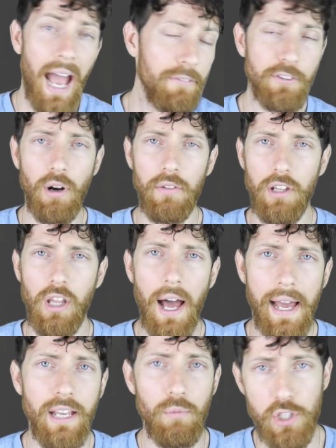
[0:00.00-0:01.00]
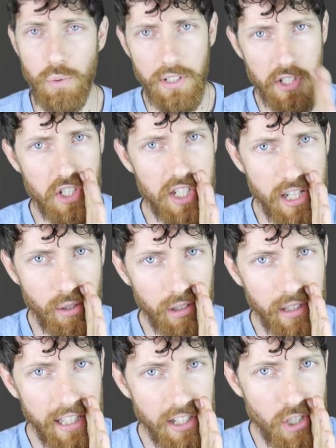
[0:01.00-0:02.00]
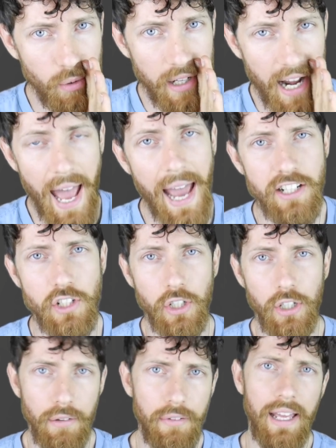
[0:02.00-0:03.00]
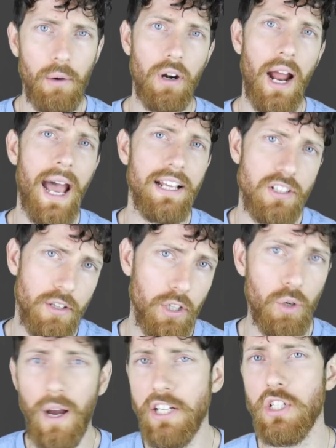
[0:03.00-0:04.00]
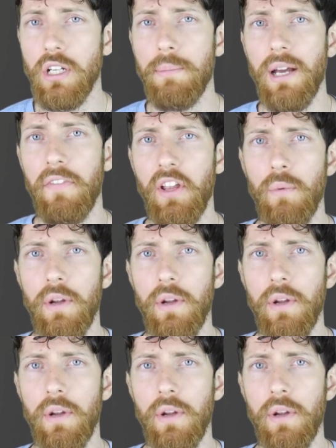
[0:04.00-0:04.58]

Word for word: After all the lying, which was secretly to an actor, they were asked the question about the